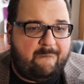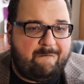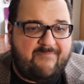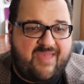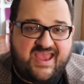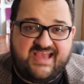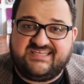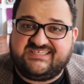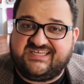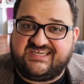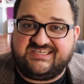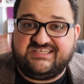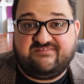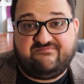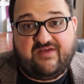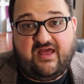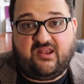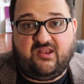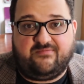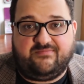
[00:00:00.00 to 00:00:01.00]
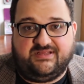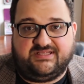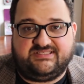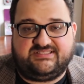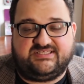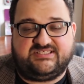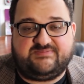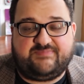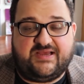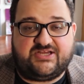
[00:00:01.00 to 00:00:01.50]
amazing
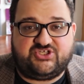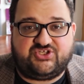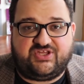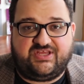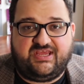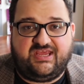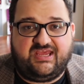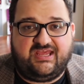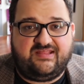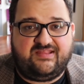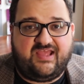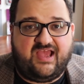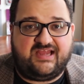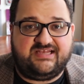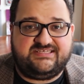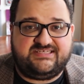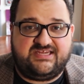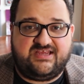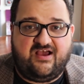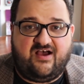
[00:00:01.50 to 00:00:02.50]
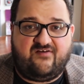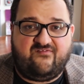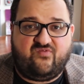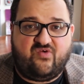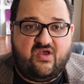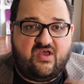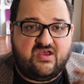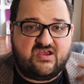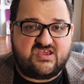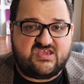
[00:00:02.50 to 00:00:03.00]
developments, especially in the idea
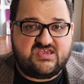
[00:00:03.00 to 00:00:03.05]
of